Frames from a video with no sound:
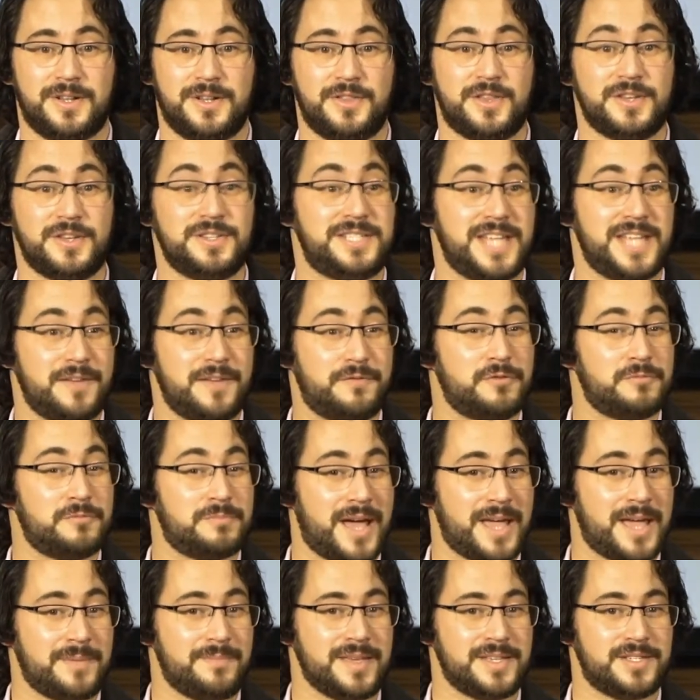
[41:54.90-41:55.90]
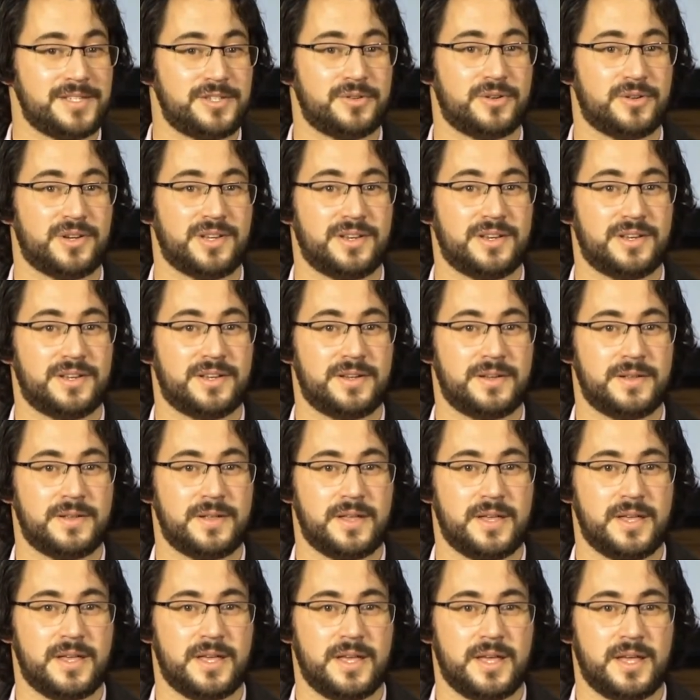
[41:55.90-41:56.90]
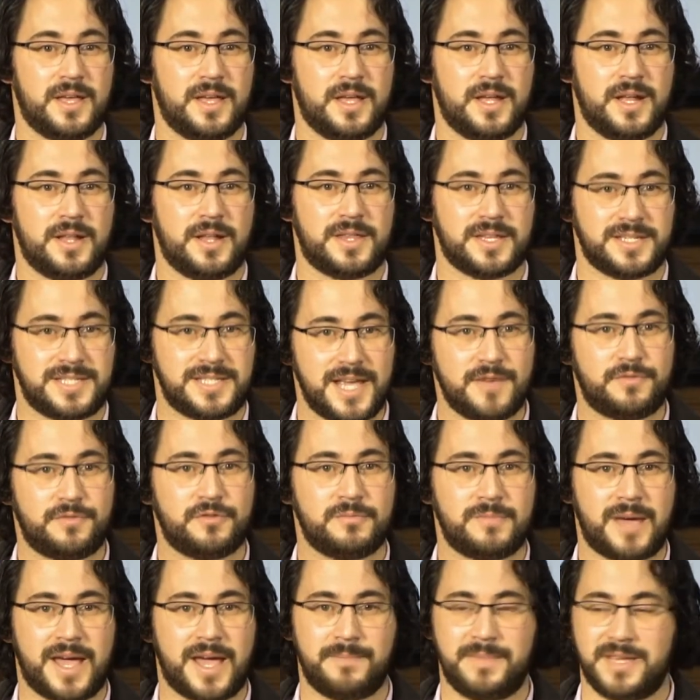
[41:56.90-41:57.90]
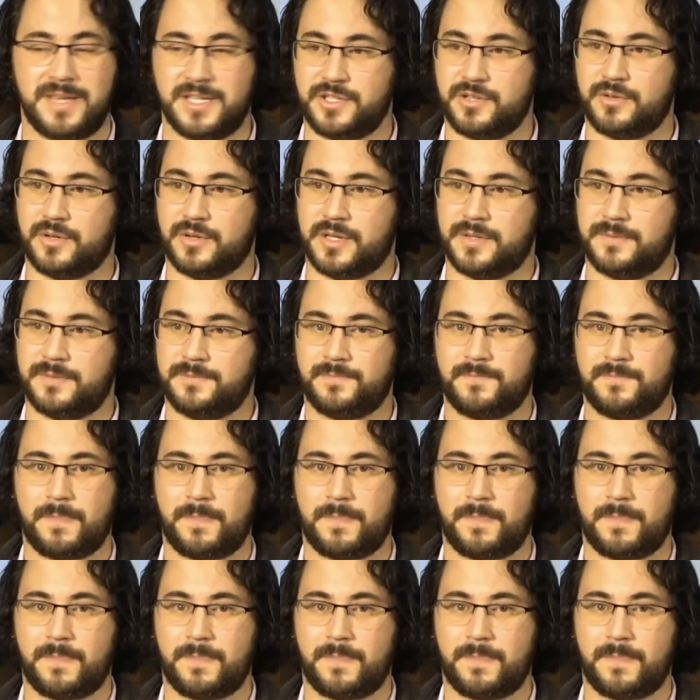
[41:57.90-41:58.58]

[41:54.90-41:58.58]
The devil made me do it. The devil made me do it.